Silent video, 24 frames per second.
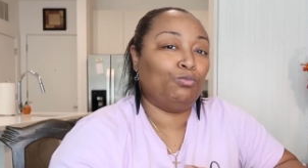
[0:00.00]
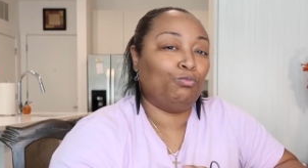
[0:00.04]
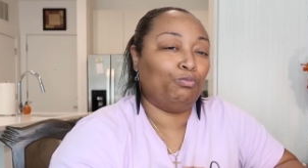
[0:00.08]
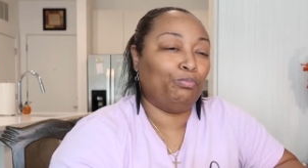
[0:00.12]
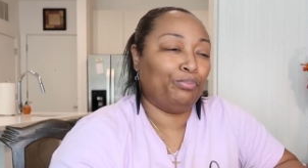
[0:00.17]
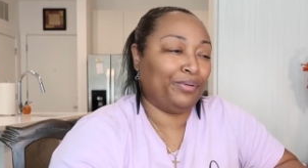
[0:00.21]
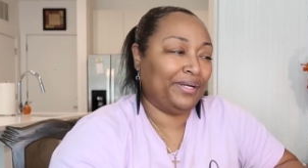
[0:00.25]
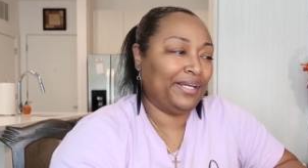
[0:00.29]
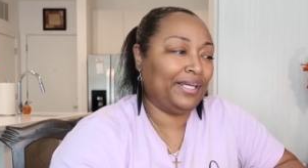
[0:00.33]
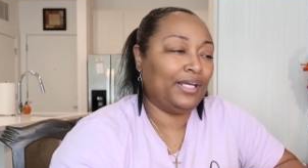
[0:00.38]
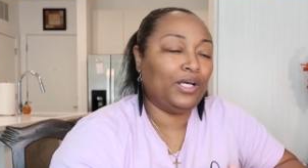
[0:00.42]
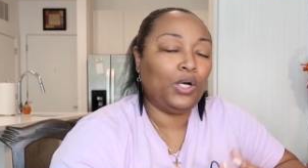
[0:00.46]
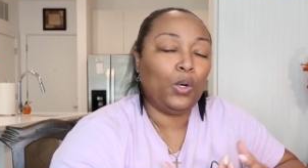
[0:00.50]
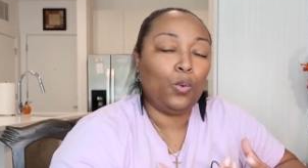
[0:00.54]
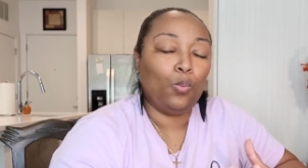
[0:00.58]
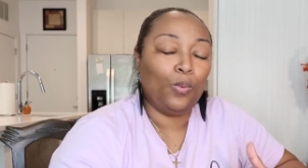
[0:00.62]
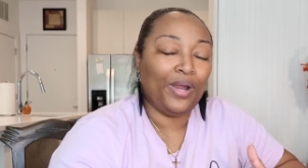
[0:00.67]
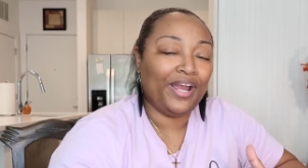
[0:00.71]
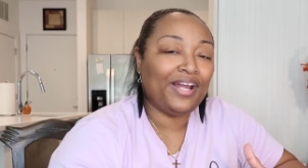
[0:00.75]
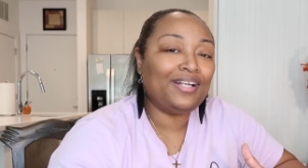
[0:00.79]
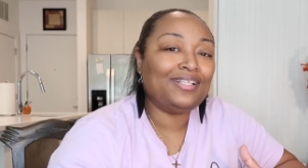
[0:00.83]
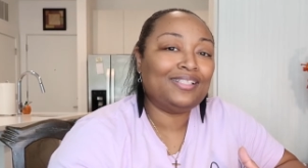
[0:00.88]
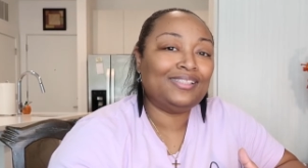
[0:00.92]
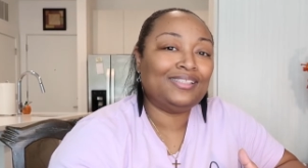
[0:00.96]
bringing
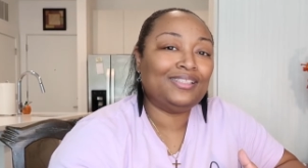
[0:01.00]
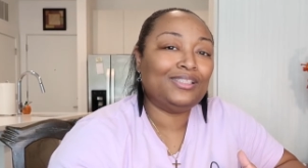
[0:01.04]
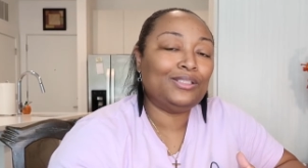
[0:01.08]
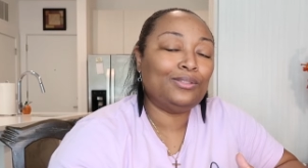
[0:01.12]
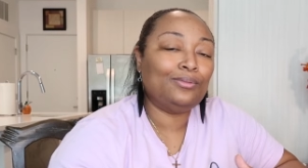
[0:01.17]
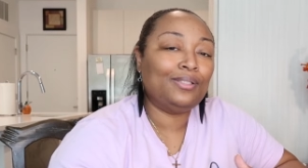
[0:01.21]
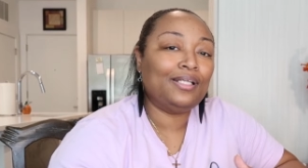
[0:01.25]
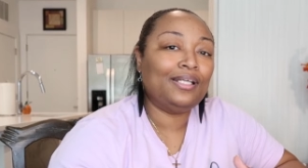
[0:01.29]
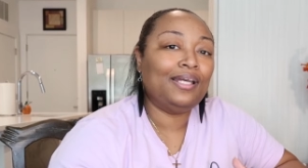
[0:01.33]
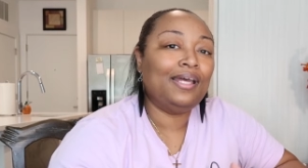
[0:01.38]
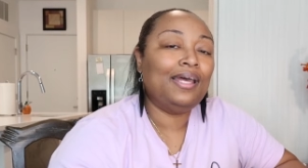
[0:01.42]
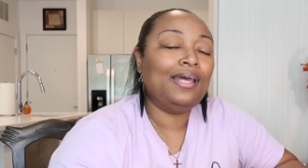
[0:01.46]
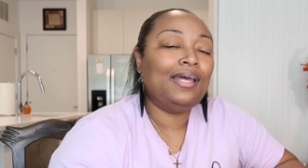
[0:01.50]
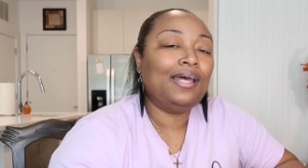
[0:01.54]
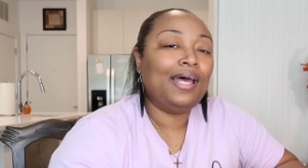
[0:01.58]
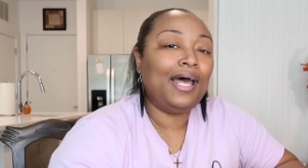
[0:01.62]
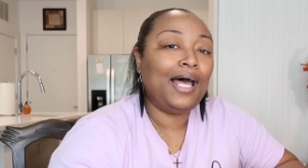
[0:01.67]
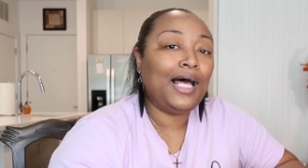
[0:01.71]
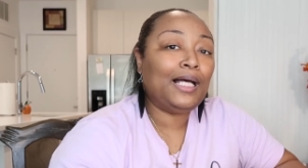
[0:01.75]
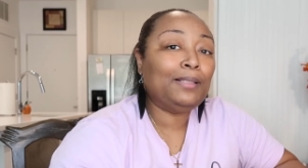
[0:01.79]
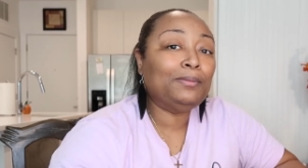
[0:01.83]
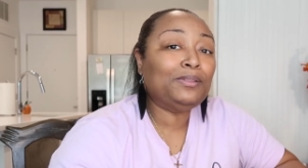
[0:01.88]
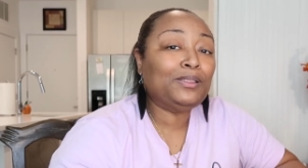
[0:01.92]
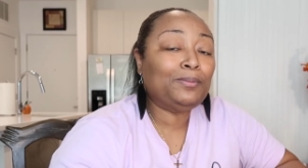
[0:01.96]
awareness to it
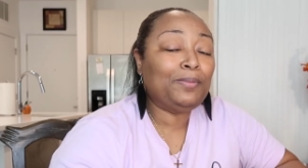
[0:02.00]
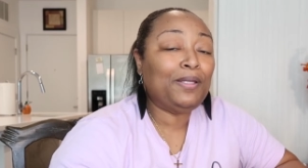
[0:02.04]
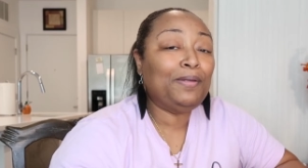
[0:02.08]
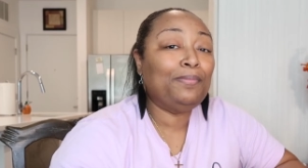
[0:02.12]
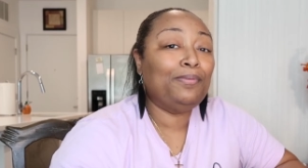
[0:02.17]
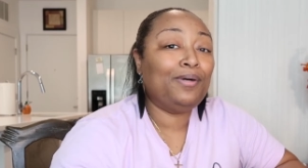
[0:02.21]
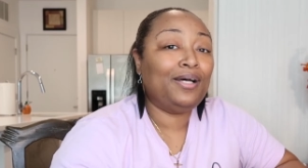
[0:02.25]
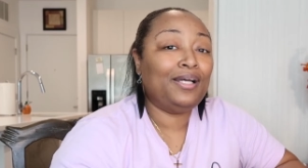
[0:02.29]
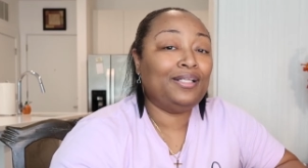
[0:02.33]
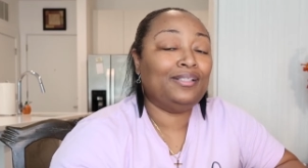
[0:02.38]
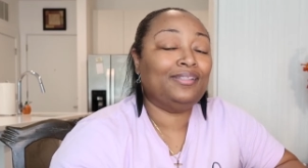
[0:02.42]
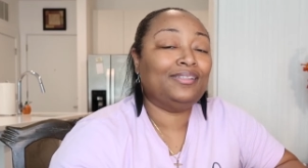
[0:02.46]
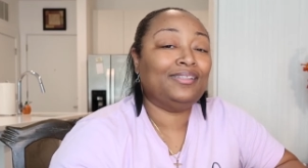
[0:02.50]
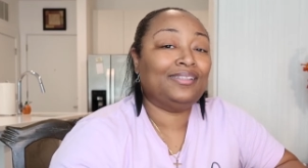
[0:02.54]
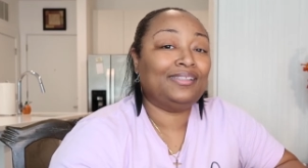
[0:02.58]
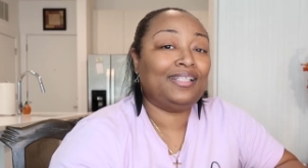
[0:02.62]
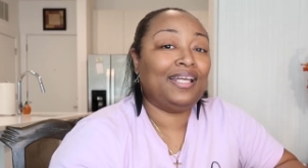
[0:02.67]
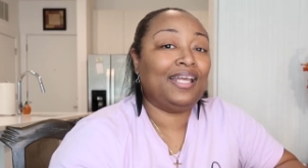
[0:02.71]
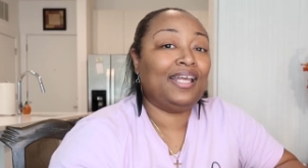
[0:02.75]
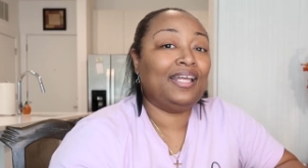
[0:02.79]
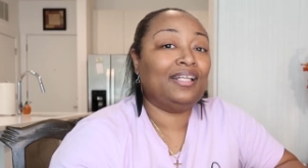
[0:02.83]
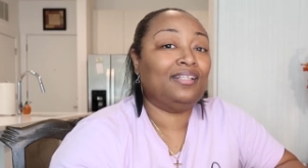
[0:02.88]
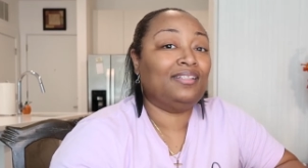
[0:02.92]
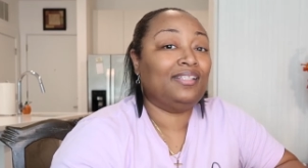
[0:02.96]
helps people
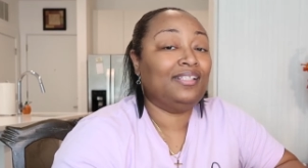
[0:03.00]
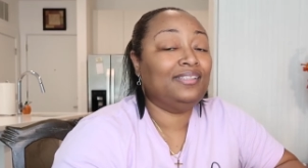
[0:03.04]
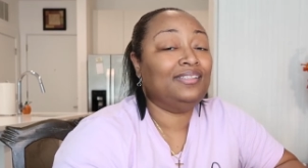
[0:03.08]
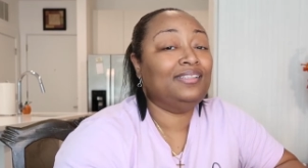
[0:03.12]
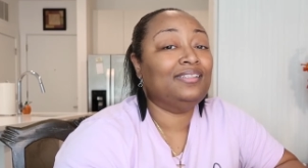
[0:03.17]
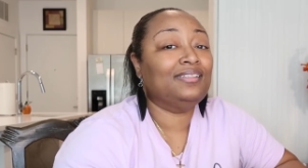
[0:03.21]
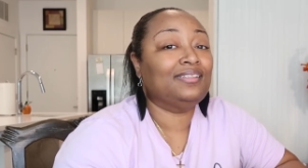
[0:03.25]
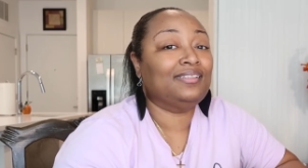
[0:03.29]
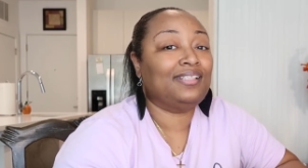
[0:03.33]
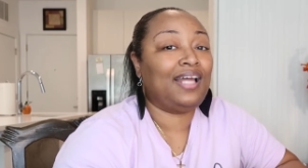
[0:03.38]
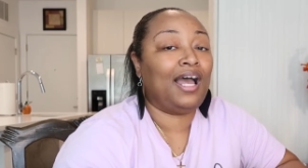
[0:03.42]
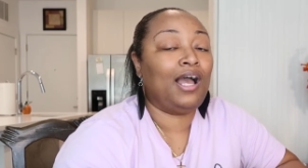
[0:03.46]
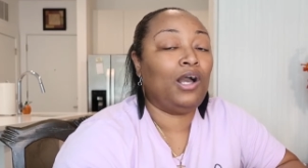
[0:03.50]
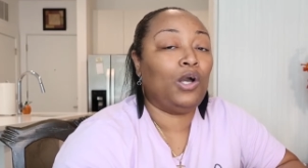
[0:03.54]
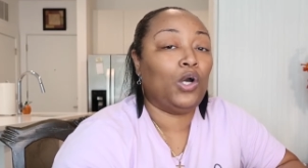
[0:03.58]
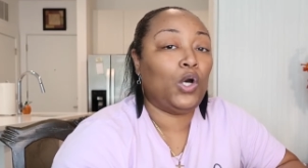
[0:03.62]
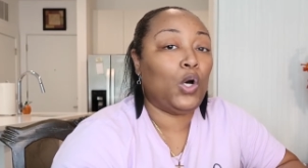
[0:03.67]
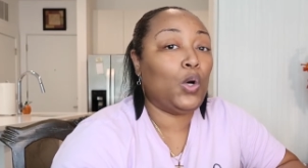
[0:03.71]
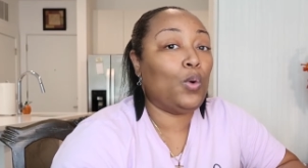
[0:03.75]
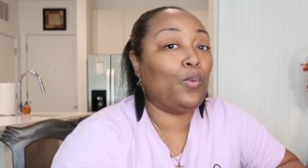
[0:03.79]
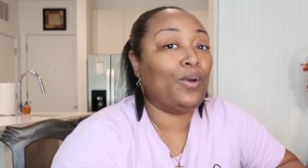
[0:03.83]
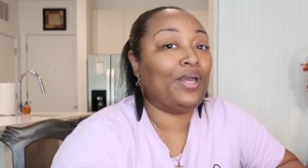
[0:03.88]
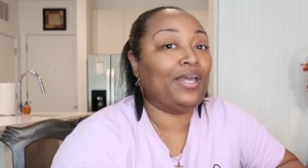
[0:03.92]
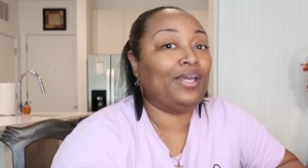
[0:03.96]
understand this is not
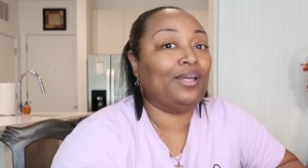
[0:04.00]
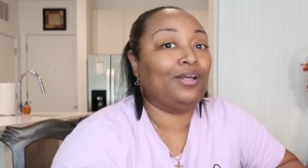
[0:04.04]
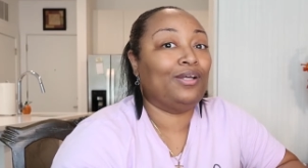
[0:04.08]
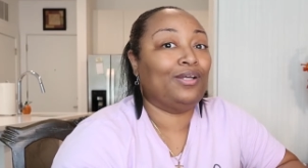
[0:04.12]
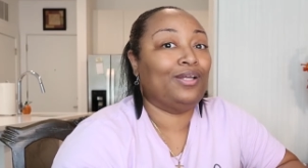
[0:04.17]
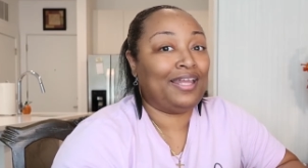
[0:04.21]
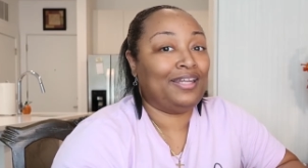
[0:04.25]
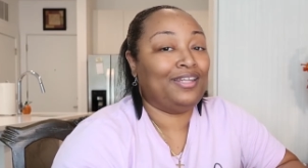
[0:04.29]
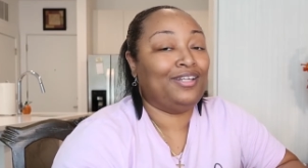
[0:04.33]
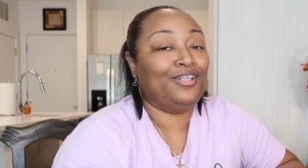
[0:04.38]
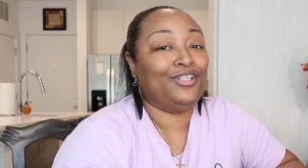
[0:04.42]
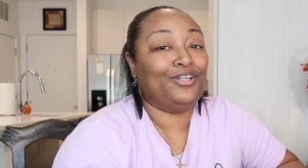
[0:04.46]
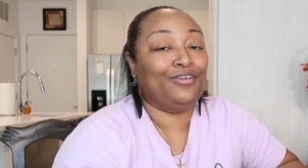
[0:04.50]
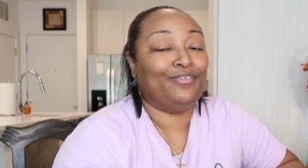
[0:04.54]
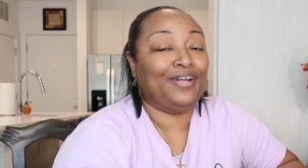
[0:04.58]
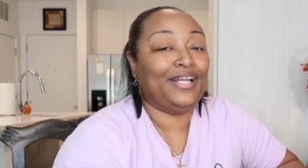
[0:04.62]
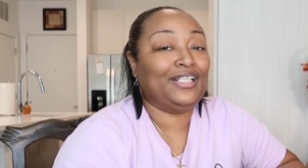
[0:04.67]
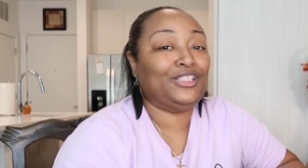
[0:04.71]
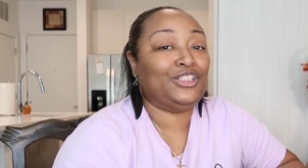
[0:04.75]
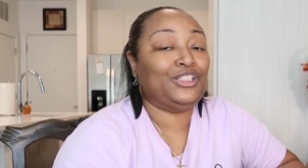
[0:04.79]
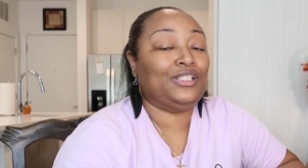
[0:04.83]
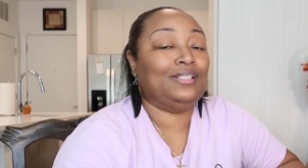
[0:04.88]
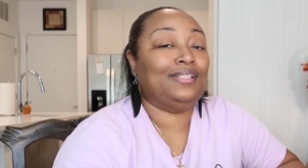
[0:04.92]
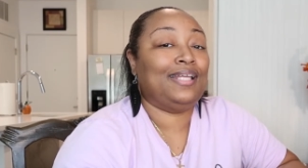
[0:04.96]
going in the
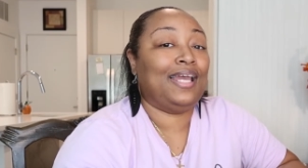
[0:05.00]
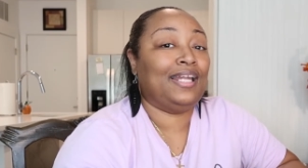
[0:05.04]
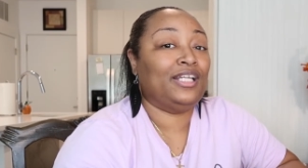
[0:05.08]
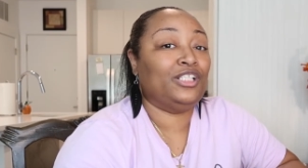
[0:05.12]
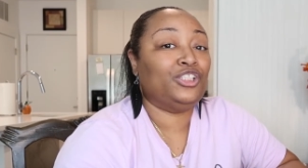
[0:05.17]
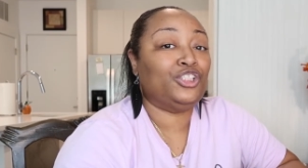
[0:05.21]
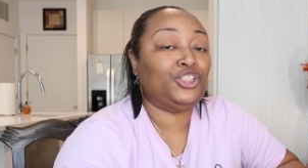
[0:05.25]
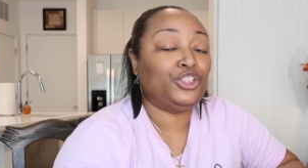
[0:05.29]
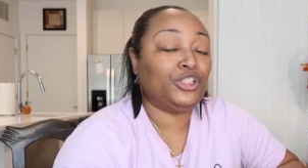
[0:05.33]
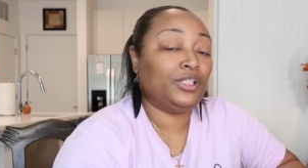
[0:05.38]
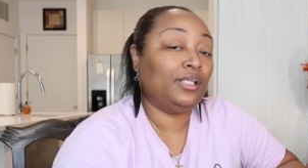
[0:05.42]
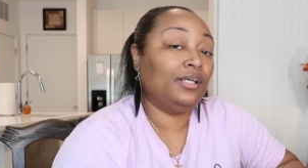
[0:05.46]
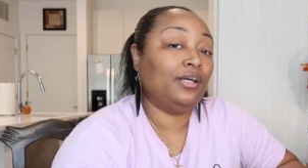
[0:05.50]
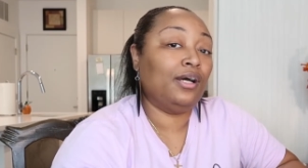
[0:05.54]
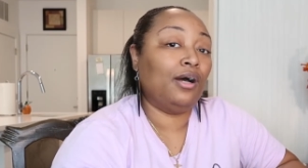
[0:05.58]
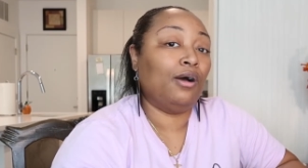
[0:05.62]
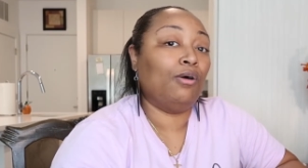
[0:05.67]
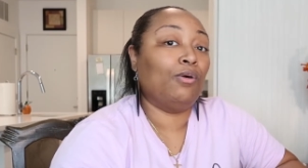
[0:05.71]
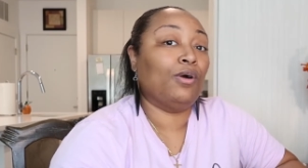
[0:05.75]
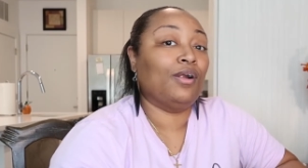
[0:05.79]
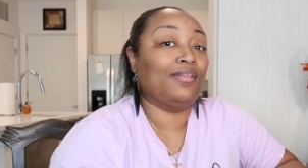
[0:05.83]
direction that it should go,